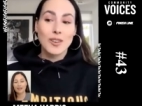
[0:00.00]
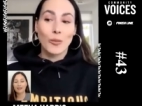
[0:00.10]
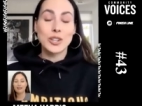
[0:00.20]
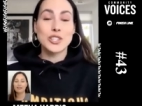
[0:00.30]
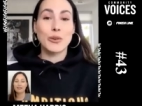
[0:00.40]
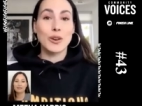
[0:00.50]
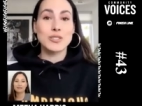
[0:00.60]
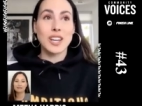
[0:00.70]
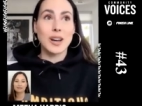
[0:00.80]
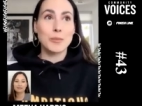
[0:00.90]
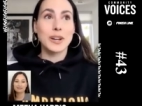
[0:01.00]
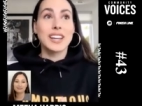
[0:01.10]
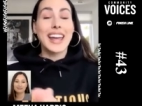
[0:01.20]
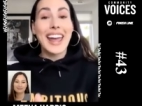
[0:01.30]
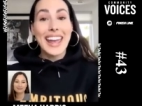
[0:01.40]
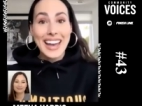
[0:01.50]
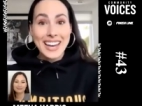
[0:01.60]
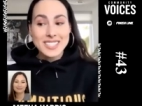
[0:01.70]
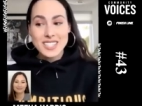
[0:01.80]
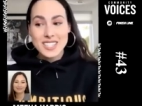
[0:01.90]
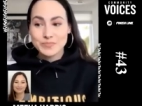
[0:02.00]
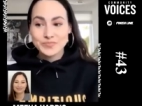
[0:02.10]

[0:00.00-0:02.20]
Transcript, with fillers: when she grows up, and